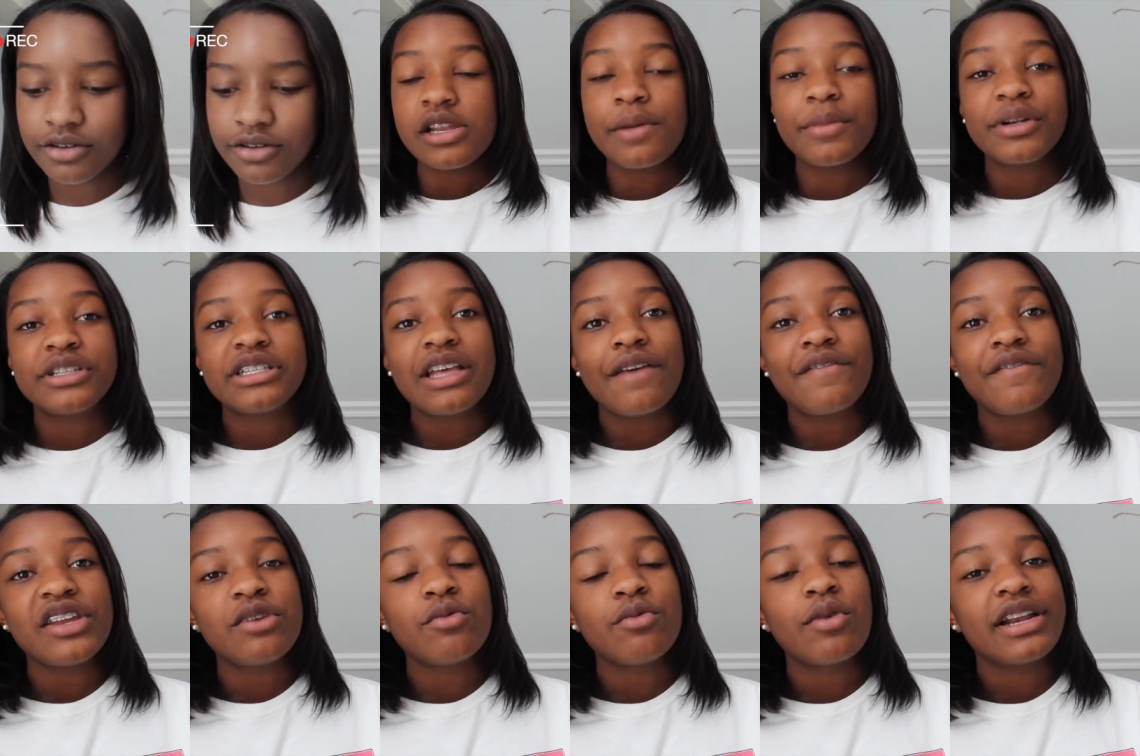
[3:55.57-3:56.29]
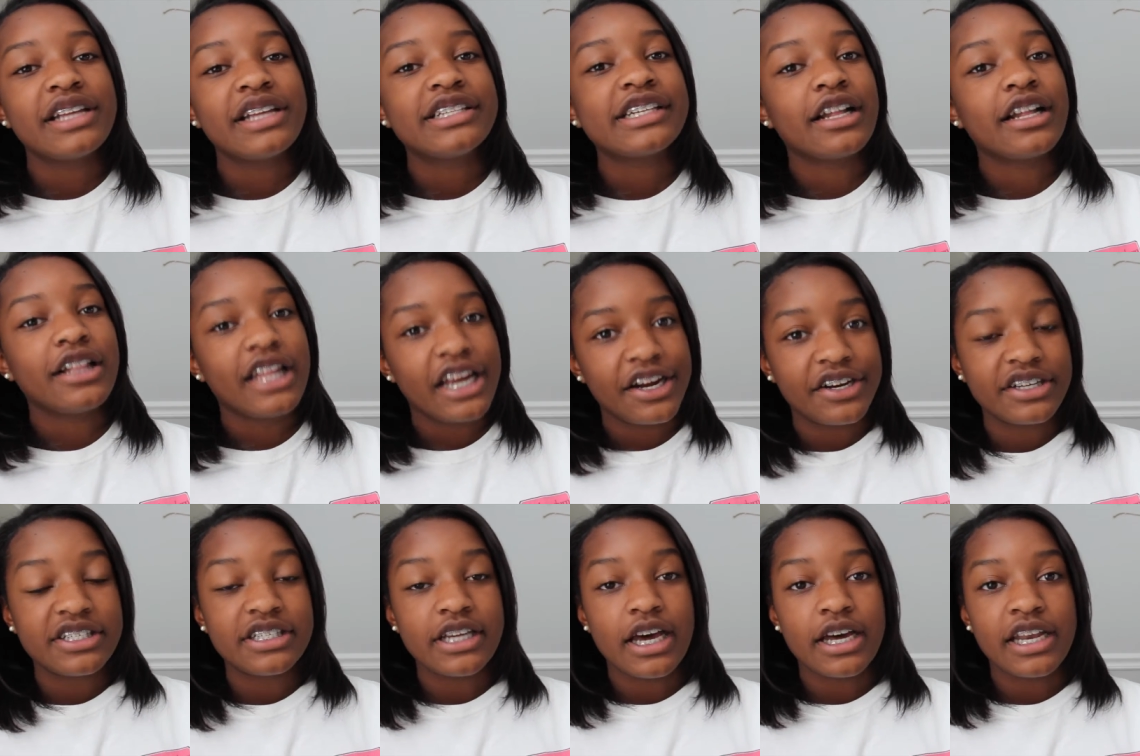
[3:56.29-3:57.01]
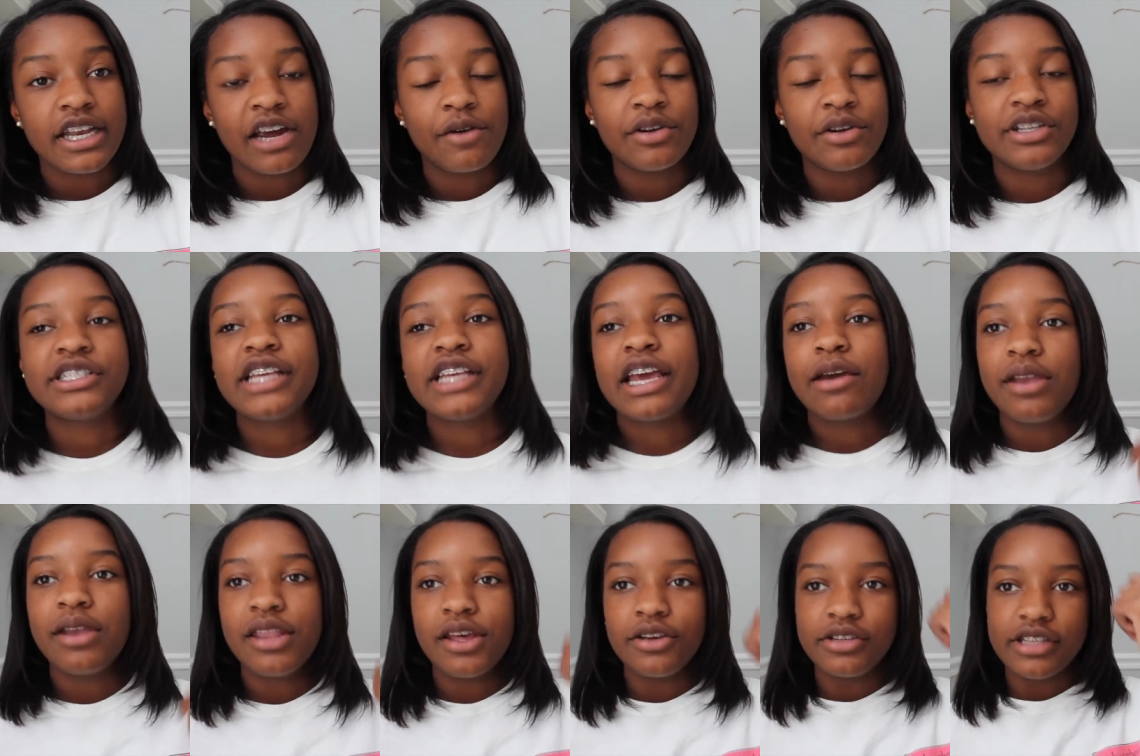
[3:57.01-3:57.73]
Number 71 is a Clarisonic, Sonic, which is
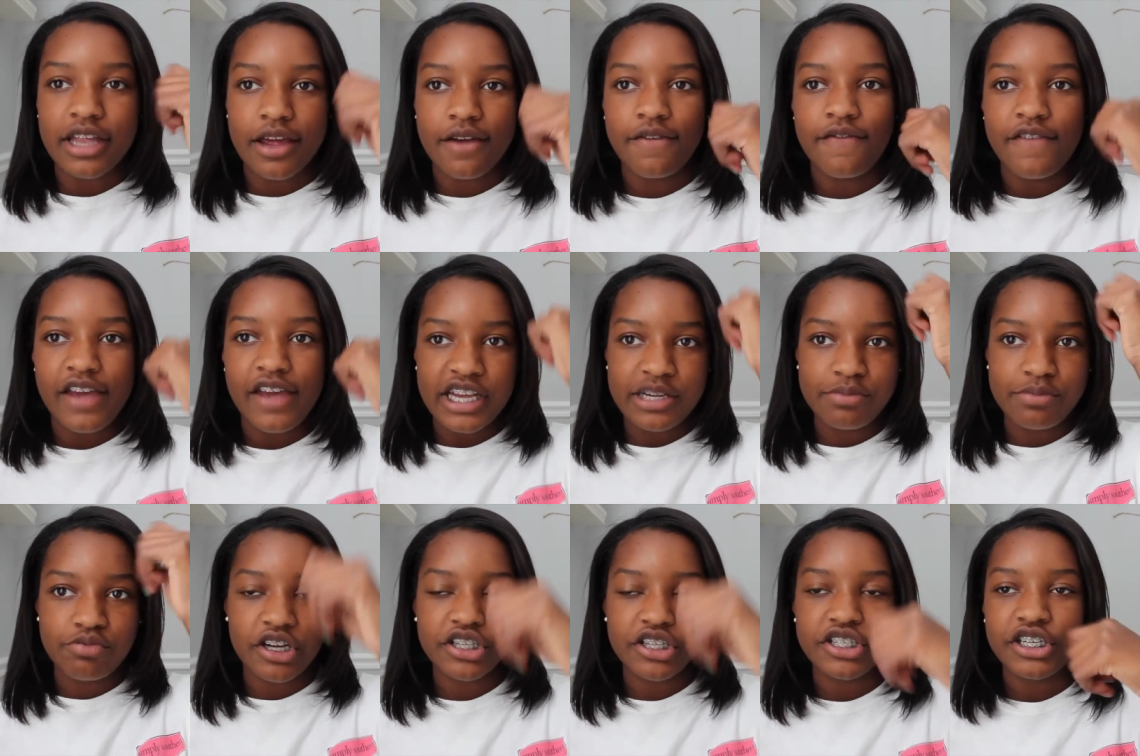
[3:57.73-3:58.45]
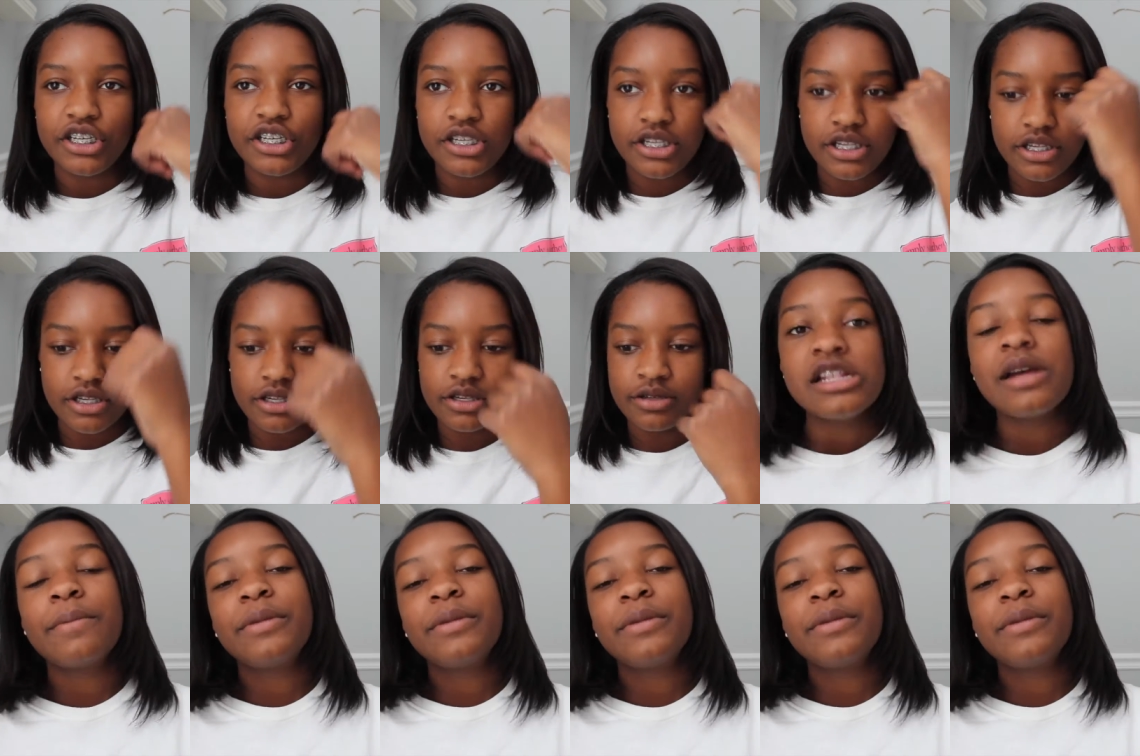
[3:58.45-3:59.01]
like one of those like face brushes.